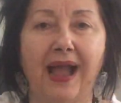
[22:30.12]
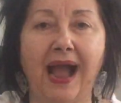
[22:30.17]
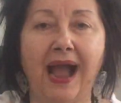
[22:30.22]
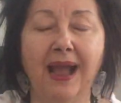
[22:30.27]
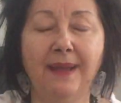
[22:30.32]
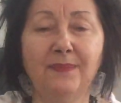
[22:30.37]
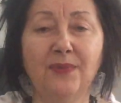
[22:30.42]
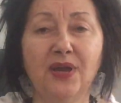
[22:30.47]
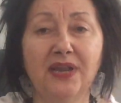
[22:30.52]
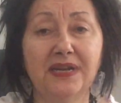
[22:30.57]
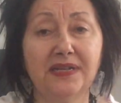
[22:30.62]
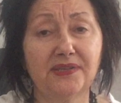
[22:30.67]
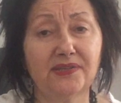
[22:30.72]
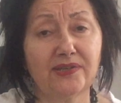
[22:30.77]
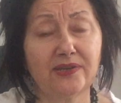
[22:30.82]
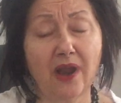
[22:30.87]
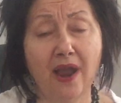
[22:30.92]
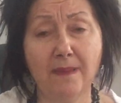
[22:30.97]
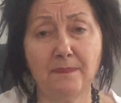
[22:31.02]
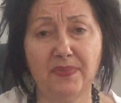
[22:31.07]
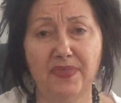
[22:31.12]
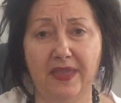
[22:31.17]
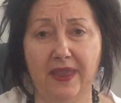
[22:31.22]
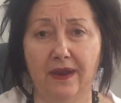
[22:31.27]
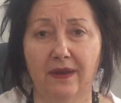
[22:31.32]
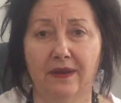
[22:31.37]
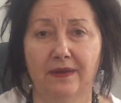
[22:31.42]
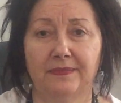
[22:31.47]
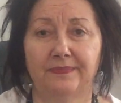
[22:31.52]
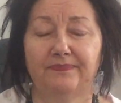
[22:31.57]
I'm going to stop
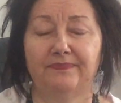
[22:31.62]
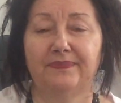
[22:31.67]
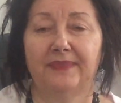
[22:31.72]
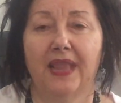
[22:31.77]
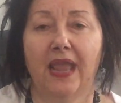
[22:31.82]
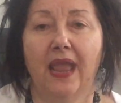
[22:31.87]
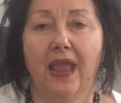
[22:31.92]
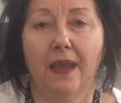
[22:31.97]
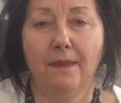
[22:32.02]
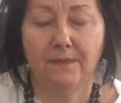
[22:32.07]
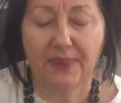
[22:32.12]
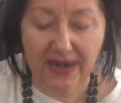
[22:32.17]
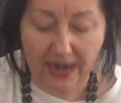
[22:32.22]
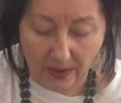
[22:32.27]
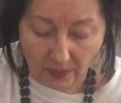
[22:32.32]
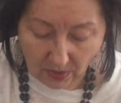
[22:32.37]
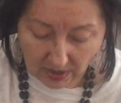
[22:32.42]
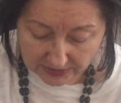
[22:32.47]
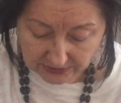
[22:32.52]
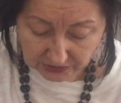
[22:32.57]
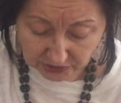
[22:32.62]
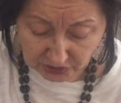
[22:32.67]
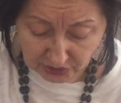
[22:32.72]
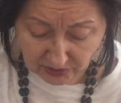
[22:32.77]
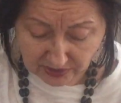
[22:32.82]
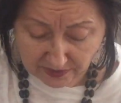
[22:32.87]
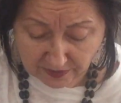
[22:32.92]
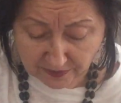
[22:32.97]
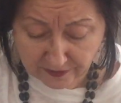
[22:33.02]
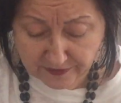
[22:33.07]
there, but I want you
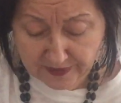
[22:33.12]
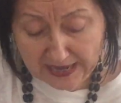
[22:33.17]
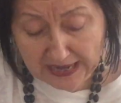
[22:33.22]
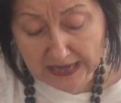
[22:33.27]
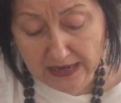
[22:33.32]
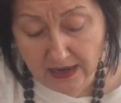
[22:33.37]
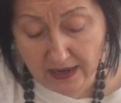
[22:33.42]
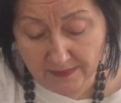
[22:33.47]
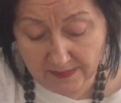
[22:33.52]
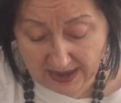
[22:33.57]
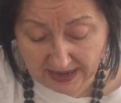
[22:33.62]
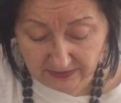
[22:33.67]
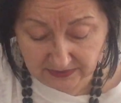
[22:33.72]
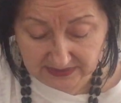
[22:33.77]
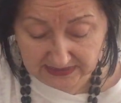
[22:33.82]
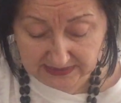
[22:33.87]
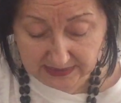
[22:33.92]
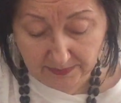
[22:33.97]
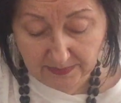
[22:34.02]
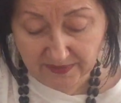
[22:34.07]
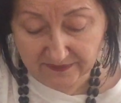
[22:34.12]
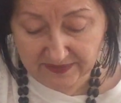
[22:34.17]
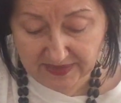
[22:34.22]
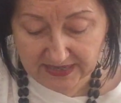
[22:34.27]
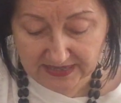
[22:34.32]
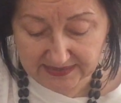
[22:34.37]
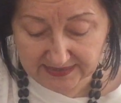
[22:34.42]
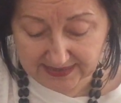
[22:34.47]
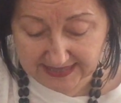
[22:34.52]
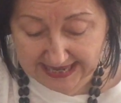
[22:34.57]
to think about some of
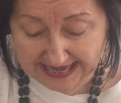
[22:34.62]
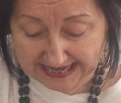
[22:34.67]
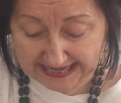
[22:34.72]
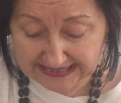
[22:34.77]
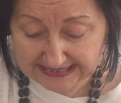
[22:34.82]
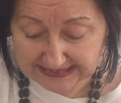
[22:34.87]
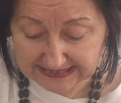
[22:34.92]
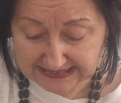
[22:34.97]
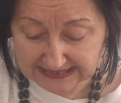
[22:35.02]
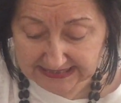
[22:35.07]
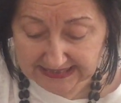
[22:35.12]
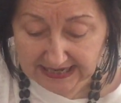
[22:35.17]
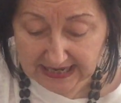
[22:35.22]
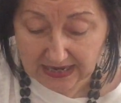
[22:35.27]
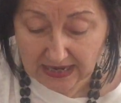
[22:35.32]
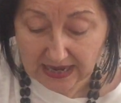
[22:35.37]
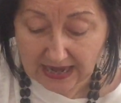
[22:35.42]
these things.